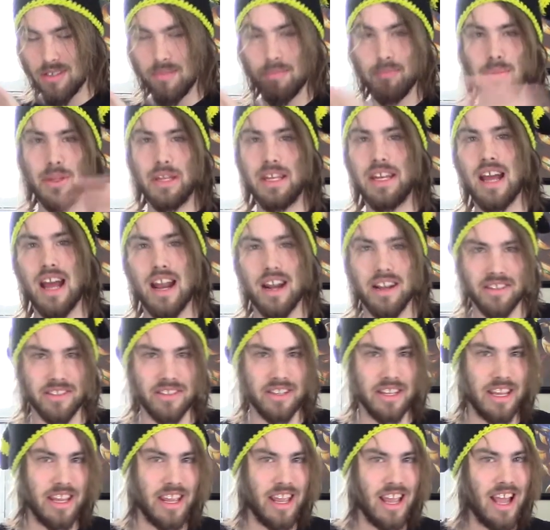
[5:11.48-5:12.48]
complete
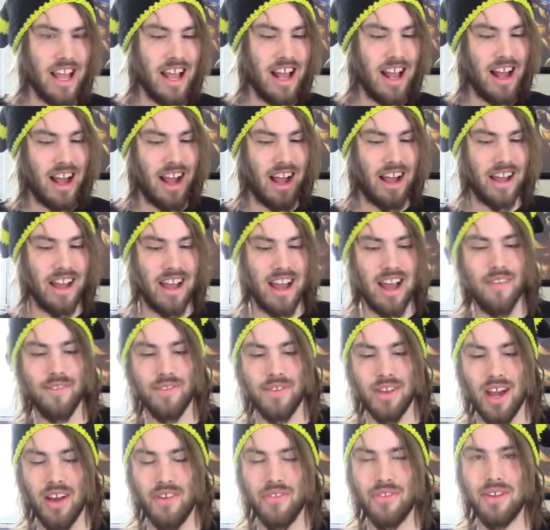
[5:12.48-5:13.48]
honesty, I
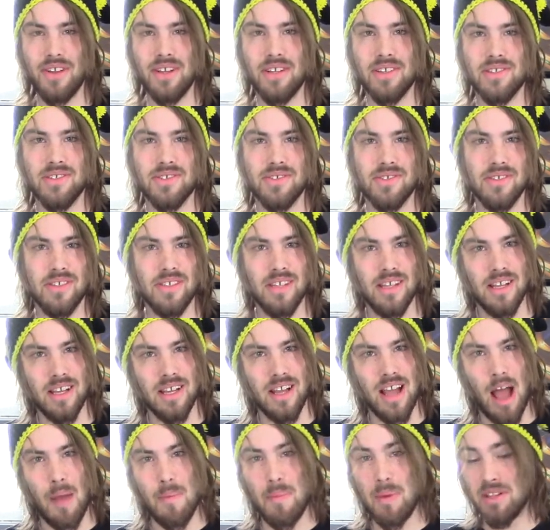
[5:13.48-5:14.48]
have done this.
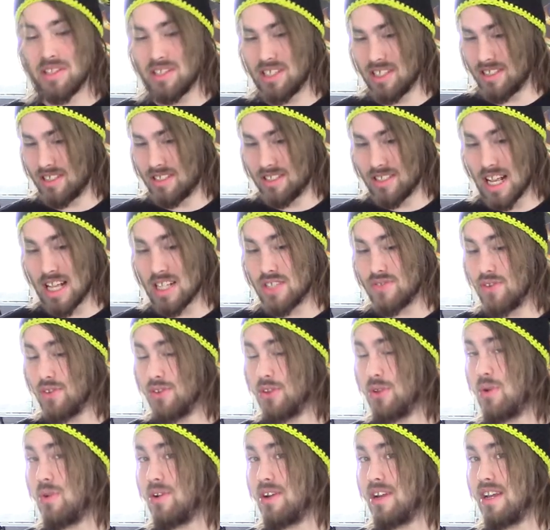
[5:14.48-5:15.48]
I've been
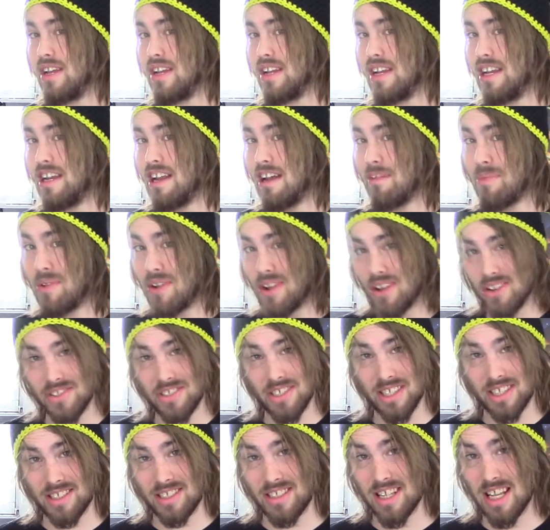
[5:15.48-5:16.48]
successful doing it, and I've been
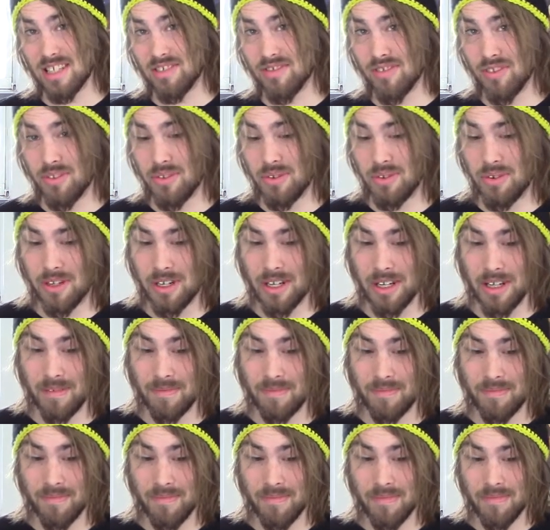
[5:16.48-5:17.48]
unsuccessful doing
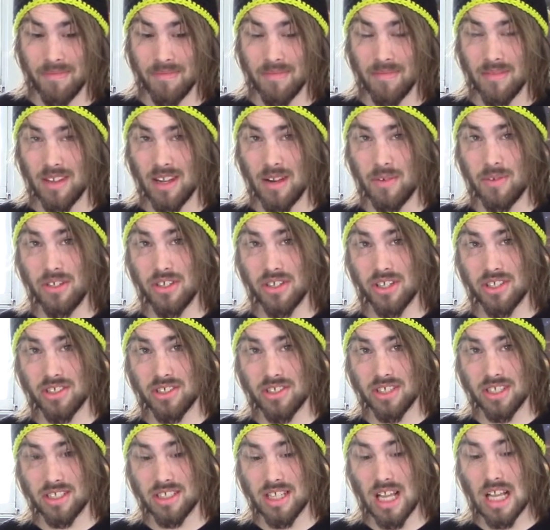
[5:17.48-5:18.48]
it. And when you're
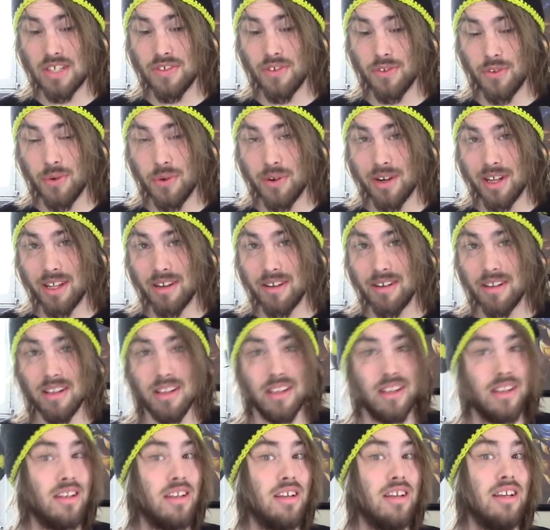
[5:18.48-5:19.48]
successful doing it,
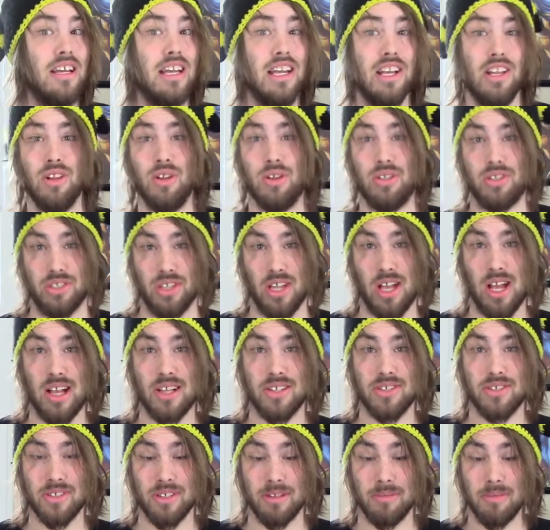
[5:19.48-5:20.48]
it looks
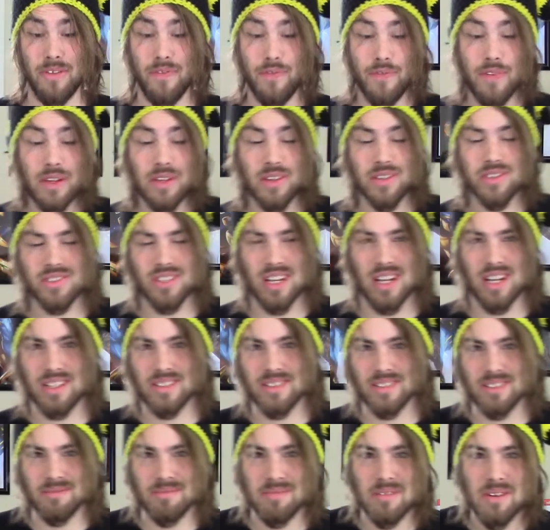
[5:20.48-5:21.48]
awesome. It feels
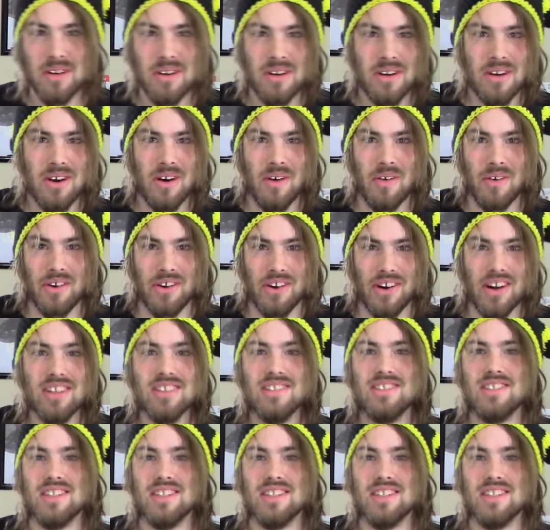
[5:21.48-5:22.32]
awesome. When you're